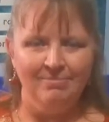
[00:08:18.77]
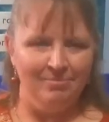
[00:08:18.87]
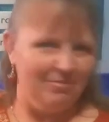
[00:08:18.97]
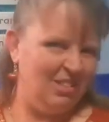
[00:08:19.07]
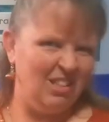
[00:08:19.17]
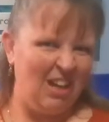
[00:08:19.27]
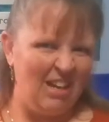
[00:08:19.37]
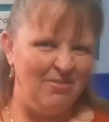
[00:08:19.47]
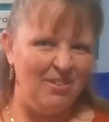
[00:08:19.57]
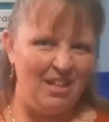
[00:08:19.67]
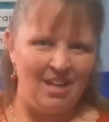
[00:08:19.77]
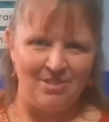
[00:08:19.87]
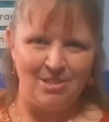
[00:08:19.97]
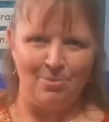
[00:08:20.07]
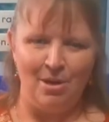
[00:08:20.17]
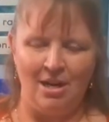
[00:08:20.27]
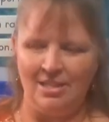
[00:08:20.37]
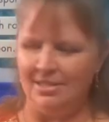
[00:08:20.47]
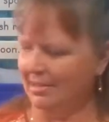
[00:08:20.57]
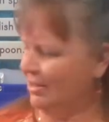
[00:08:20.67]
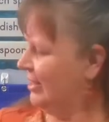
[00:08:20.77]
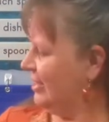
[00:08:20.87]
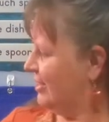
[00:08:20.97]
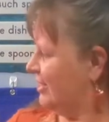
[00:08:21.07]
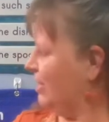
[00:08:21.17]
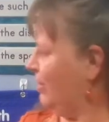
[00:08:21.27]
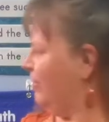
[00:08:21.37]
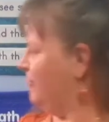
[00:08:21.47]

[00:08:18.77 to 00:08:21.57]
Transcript: It's kind of fun to have a surprise. So